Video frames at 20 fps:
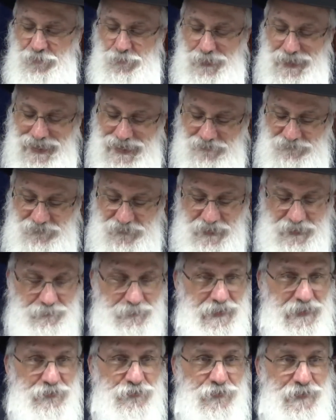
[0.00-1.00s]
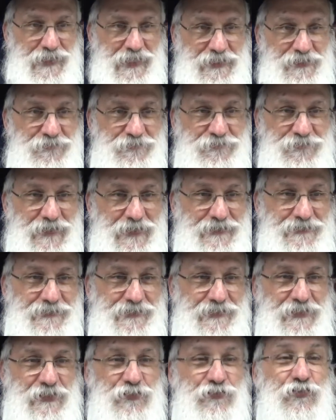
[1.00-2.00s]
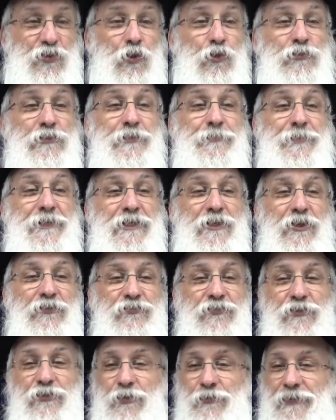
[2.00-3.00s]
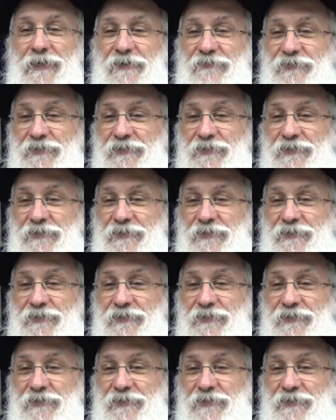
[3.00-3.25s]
you have them and you're not affected, it's only because you don't have